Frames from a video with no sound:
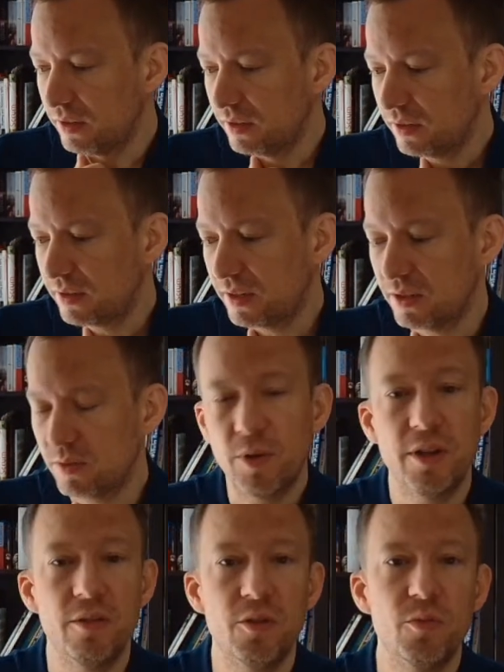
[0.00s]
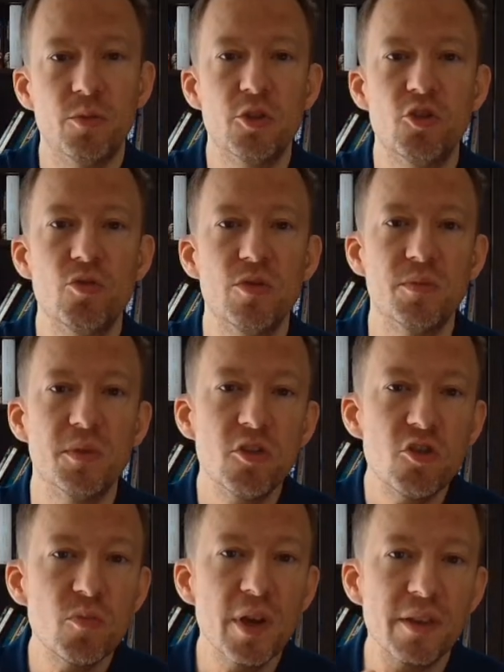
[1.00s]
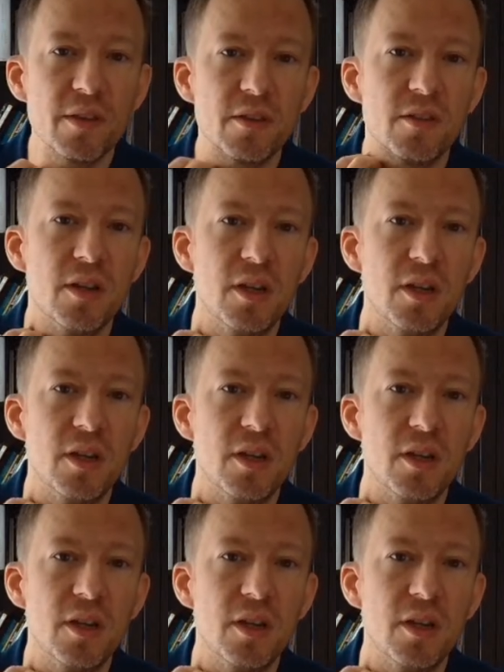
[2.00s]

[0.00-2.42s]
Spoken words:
discuss when you would choose which method.